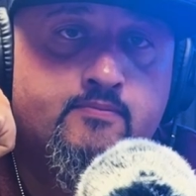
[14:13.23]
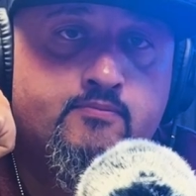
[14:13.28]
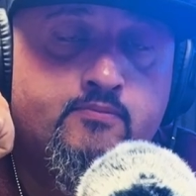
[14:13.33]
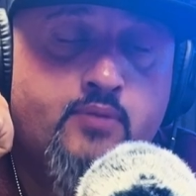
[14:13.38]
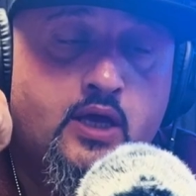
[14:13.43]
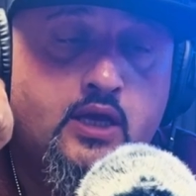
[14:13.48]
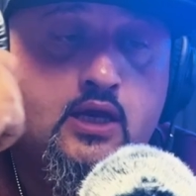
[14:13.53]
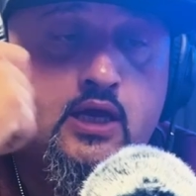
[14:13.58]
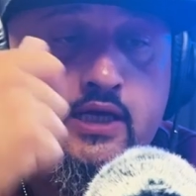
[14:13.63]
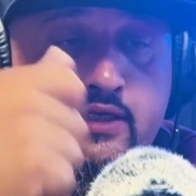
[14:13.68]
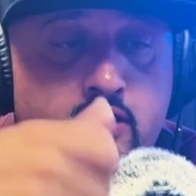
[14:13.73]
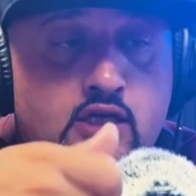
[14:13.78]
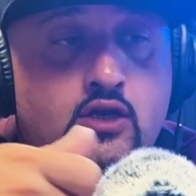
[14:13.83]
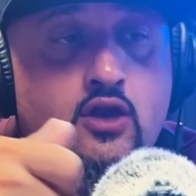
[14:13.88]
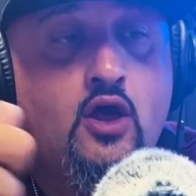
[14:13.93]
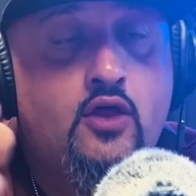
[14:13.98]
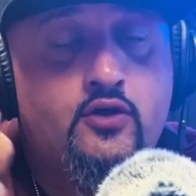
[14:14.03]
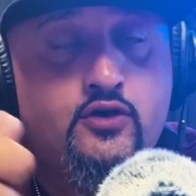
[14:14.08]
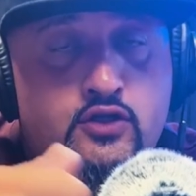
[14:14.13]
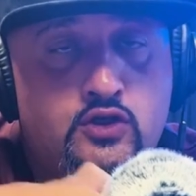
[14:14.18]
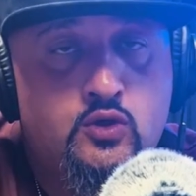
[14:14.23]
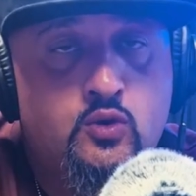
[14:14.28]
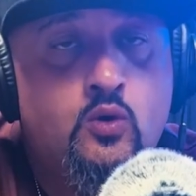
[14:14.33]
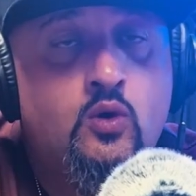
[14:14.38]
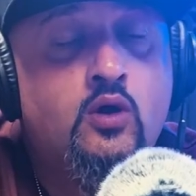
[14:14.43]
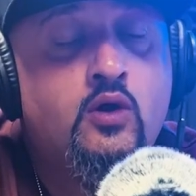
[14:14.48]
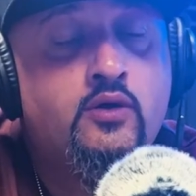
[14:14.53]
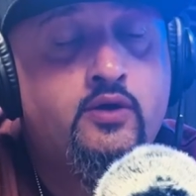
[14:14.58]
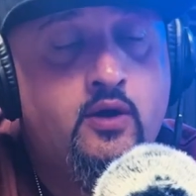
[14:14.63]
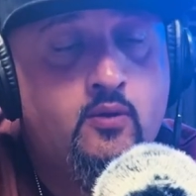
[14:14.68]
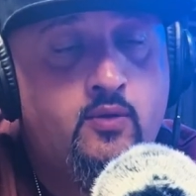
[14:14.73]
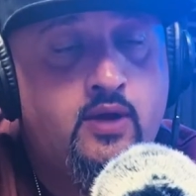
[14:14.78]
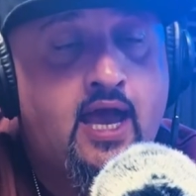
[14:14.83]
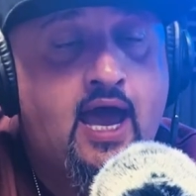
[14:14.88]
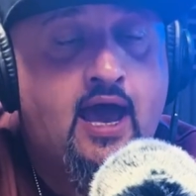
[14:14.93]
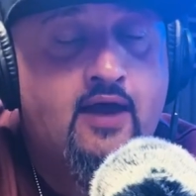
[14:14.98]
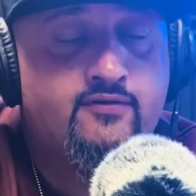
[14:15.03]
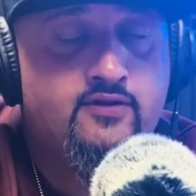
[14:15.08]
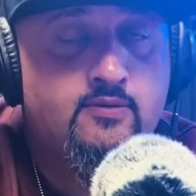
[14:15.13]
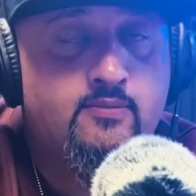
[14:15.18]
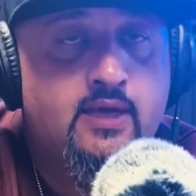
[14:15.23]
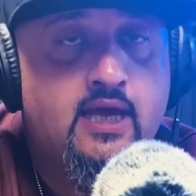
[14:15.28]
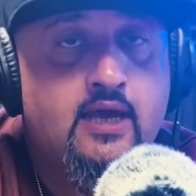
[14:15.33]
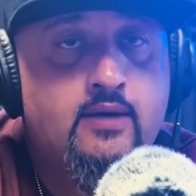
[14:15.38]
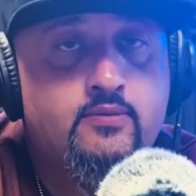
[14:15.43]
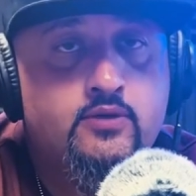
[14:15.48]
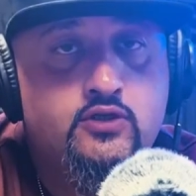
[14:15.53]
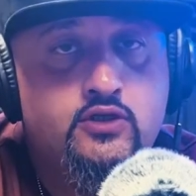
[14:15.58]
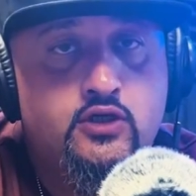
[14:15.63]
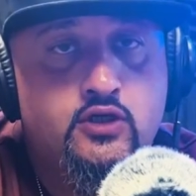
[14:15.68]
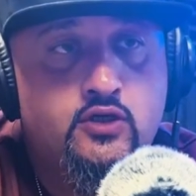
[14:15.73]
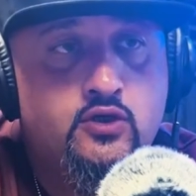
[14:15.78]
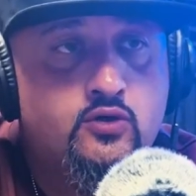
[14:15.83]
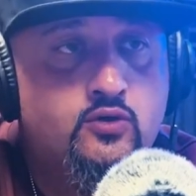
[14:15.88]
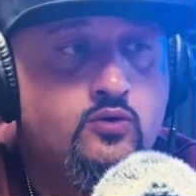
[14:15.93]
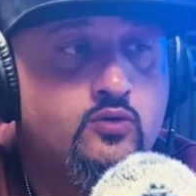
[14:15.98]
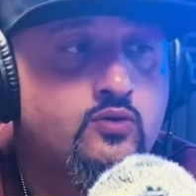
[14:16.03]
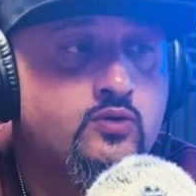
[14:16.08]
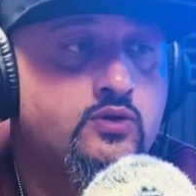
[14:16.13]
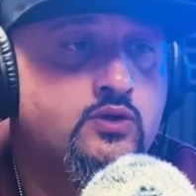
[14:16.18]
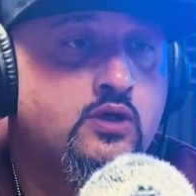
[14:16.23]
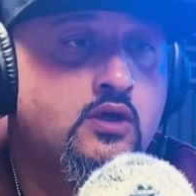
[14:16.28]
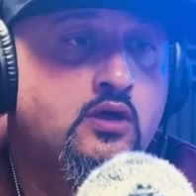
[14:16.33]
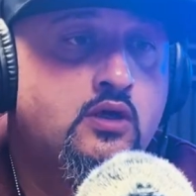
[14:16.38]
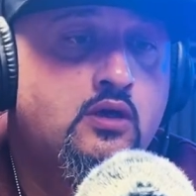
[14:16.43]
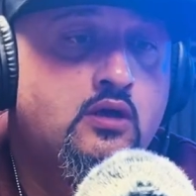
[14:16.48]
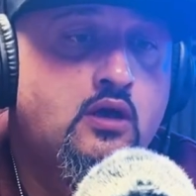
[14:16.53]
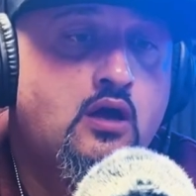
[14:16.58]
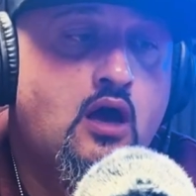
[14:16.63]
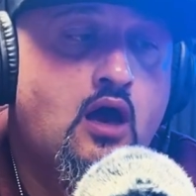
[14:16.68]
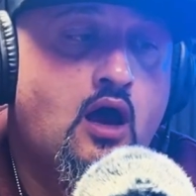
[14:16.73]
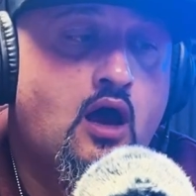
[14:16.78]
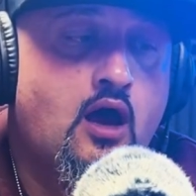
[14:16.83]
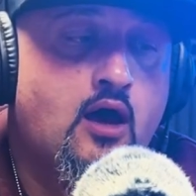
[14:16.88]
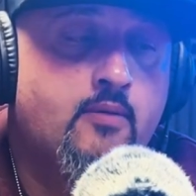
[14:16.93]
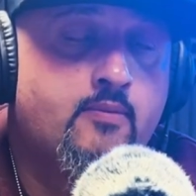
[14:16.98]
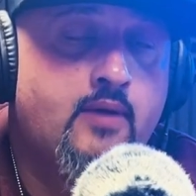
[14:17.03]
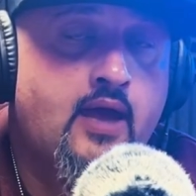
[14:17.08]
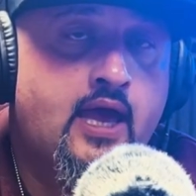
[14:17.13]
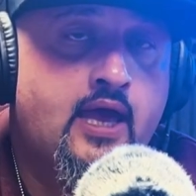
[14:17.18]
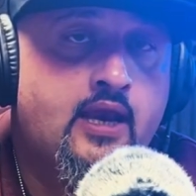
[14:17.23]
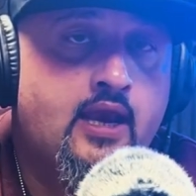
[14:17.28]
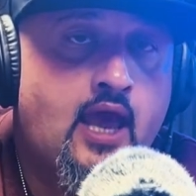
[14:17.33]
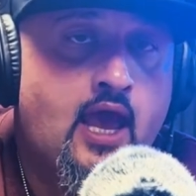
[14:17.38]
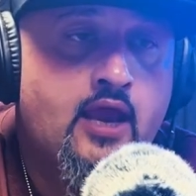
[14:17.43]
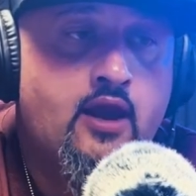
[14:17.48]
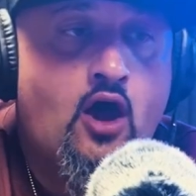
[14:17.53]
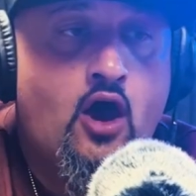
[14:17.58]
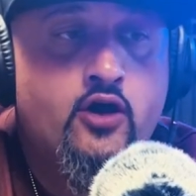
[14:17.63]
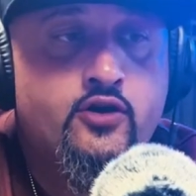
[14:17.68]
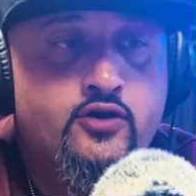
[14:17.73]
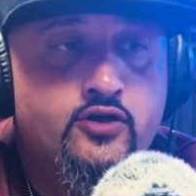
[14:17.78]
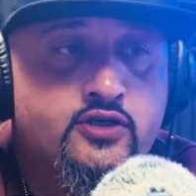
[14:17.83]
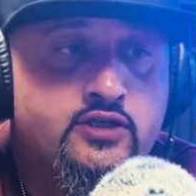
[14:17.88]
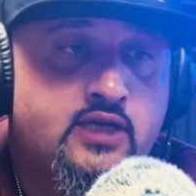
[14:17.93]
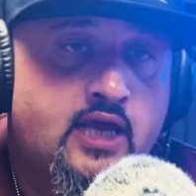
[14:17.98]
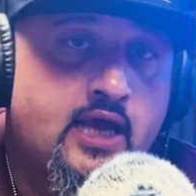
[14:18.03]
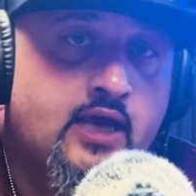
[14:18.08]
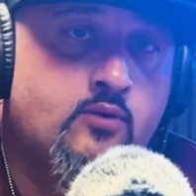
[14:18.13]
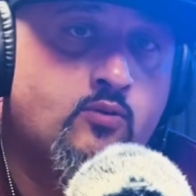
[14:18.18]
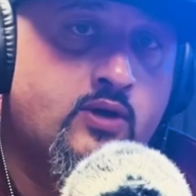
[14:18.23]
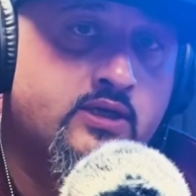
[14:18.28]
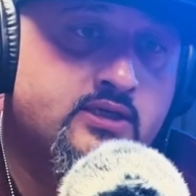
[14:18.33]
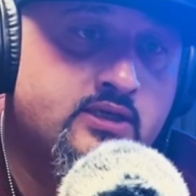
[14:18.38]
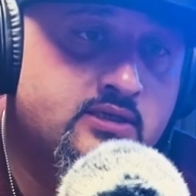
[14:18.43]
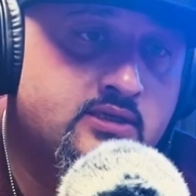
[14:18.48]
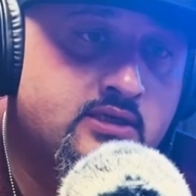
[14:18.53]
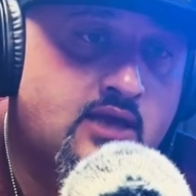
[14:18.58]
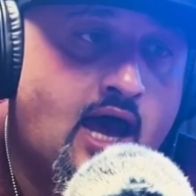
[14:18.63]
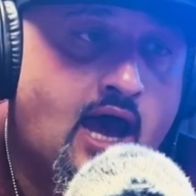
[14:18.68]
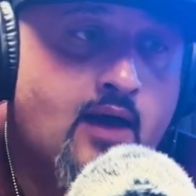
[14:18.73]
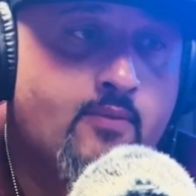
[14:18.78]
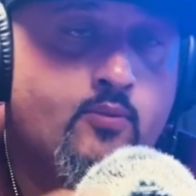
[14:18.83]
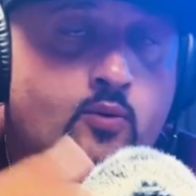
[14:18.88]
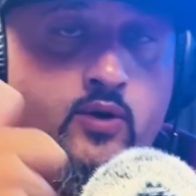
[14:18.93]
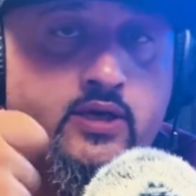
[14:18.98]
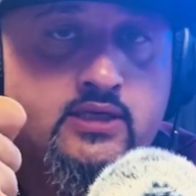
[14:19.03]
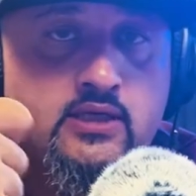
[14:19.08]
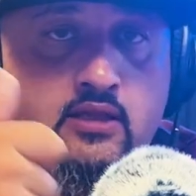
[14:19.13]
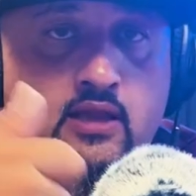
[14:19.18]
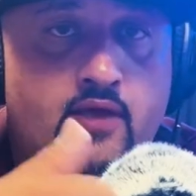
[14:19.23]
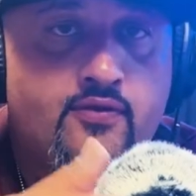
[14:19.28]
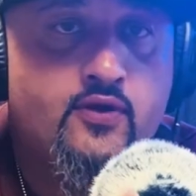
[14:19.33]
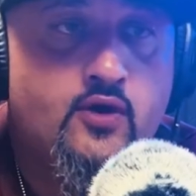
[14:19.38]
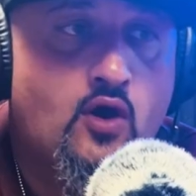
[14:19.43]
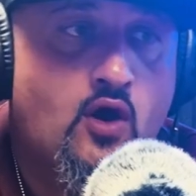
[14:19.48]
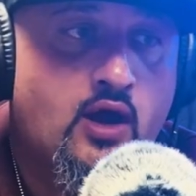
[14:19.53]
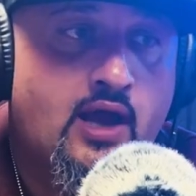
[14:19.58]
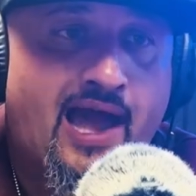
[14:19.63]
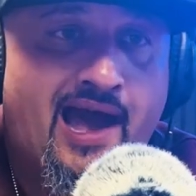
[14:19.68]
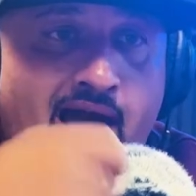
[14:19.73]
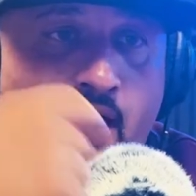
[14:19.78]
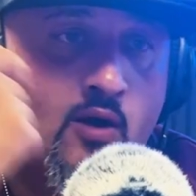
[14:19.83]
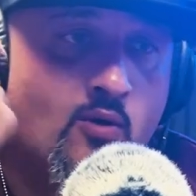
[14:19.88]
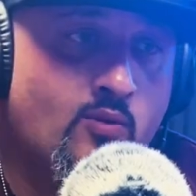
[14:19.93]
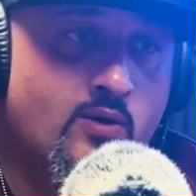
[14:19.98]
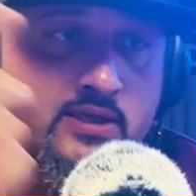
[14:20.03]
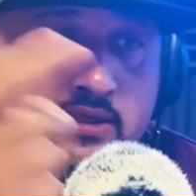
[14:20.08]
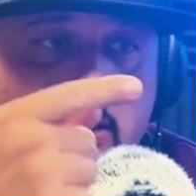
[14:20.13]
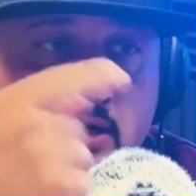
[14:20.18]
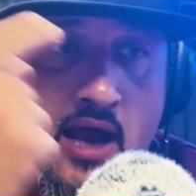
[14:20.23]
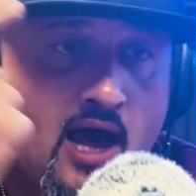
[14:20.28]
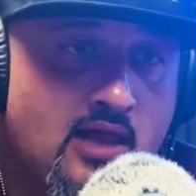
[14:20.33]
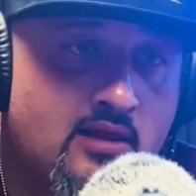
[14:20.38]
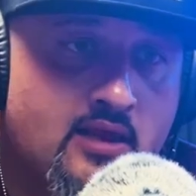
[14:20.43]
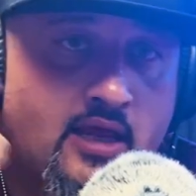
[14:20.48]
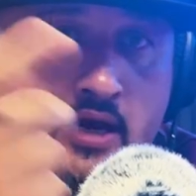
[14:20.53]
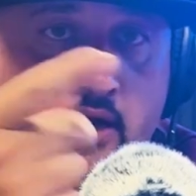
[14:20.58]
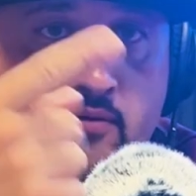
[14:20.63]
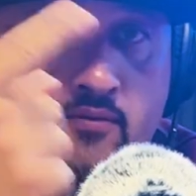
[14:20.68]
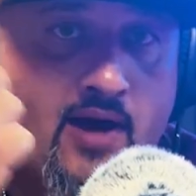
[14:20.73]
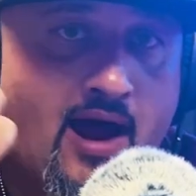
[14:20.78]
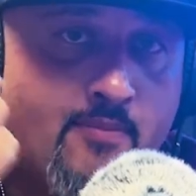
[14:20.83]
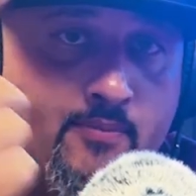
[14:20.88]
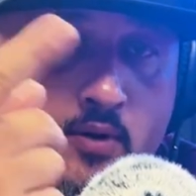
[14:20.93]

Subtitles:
But it's another tool that we have to be able to use and understand when to stop, when to let the dog out, when to not let it wrap